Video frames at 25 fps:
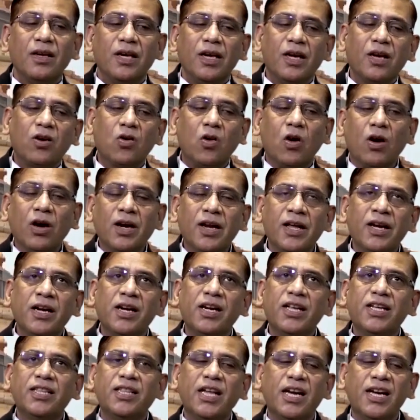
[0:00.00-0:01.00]

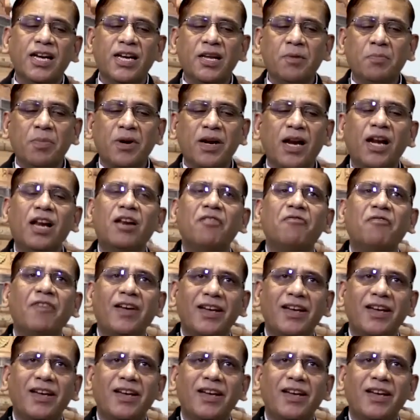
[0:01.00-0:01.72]
Accordingly, the liberal